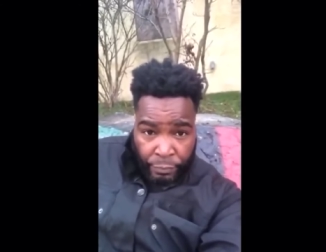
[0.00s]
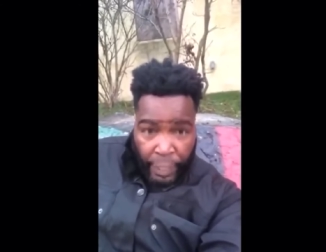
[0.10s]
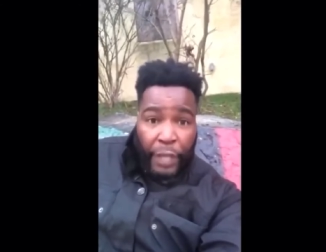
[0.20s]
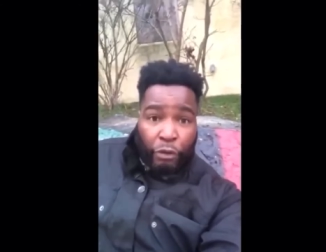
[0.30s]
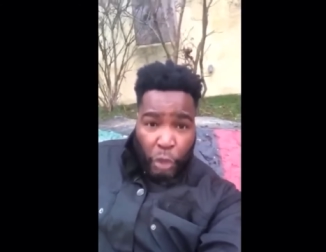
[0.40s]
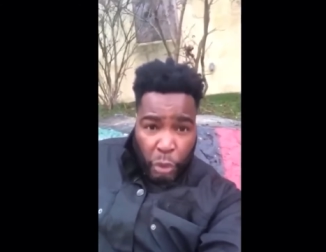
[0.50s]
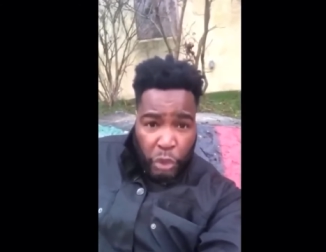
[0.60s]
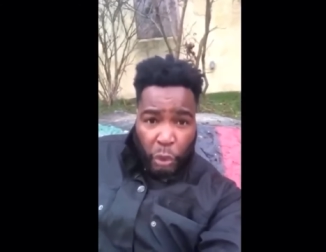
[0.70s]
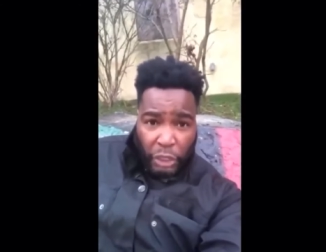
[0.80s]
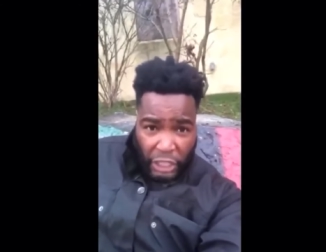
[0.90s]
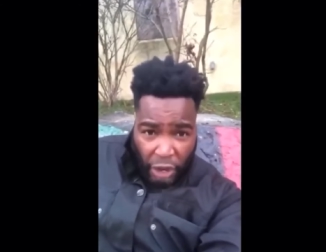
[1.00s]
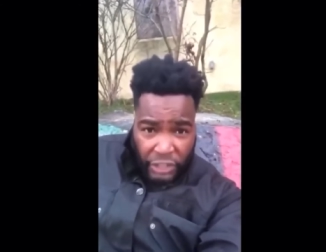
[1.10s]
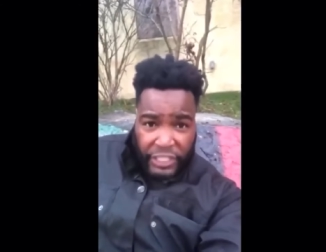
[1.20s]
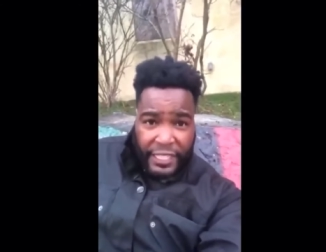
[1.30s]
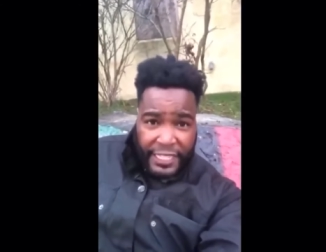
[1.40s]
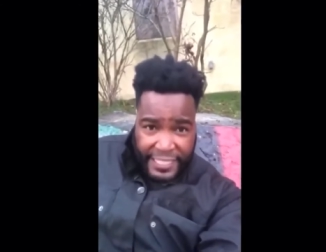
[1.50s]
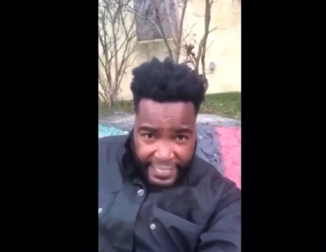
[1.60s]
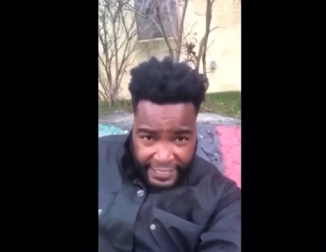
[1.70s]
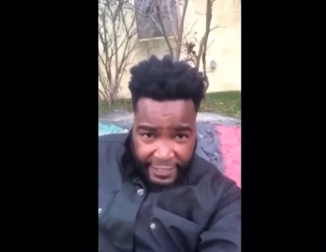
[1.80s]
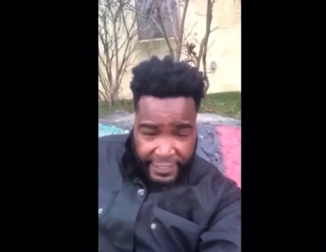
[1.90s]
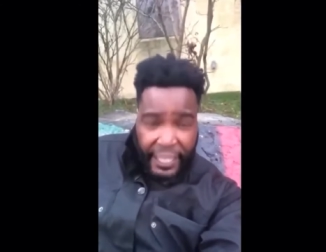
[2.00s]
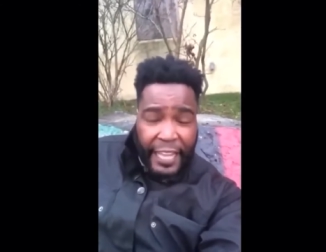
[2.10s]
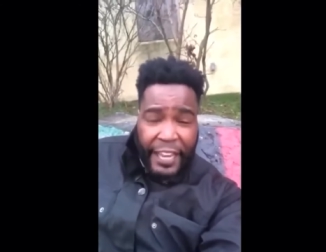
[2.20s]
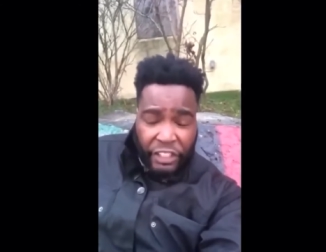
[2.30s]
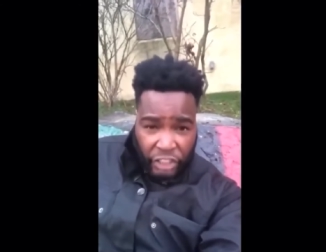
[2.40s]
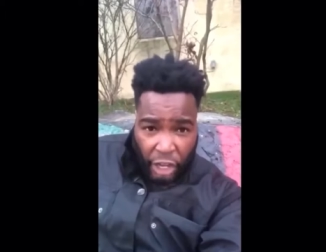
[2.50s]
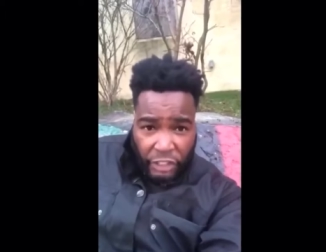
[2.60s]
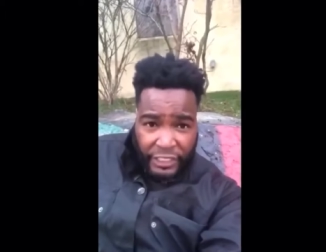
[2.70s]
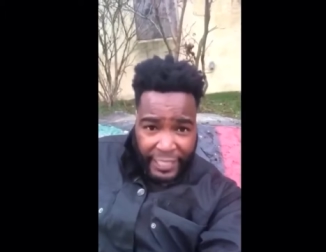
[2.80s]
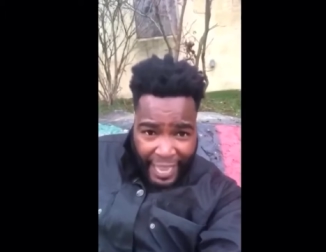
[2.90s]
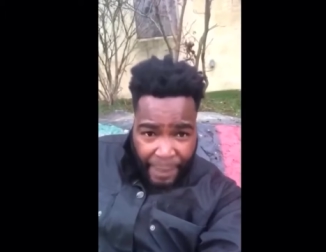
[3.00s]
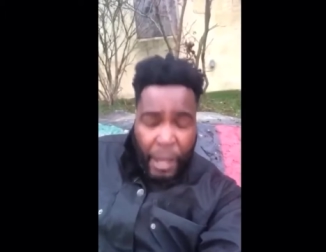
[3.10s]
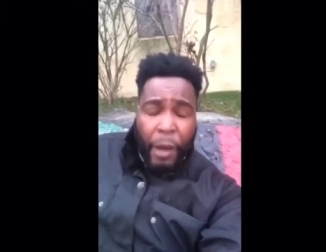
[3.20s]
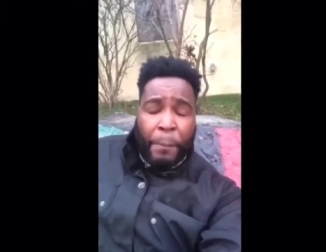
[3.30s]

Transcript: En route to a loss to the Sixers, the Lakers lost the game,